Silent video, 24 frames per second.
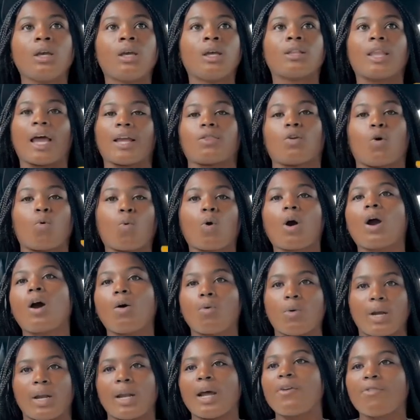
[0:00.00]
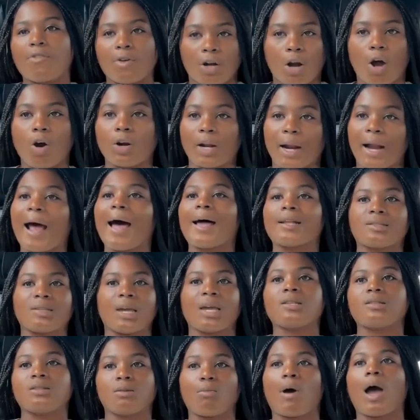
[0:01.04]
that the world would never know that I'll
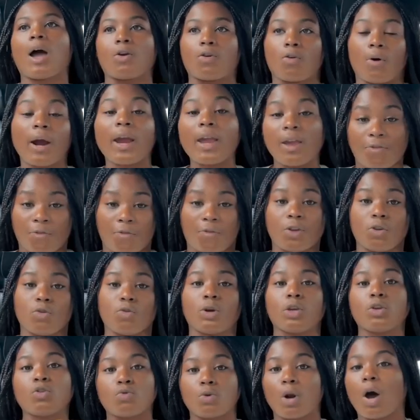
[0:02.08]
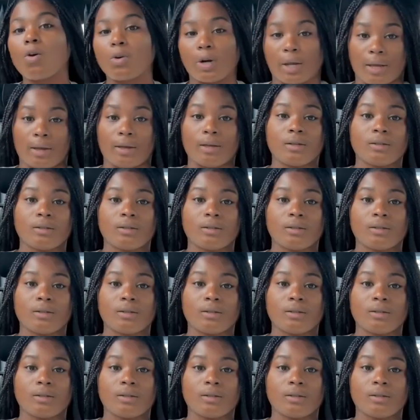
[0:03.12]
take to my grave for you, and you know that.